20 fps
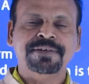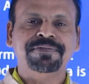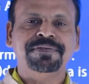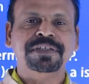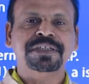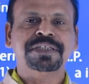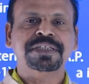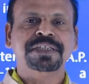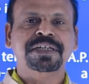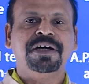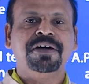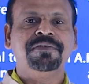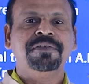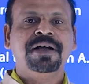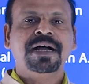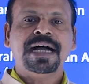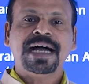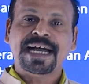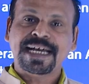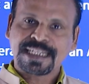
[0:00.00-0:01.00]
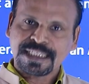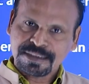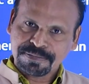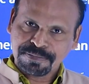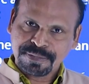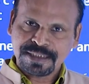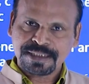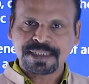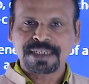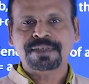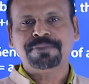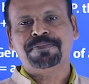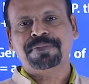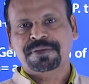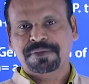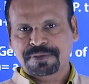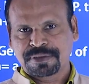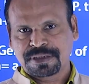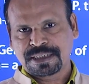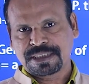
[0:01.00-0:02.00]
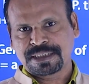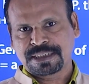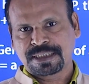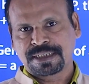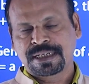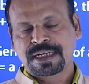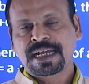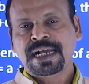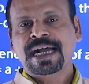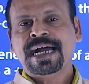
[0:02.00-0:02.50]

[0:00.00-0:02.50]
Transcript: definition of arithmetic progression.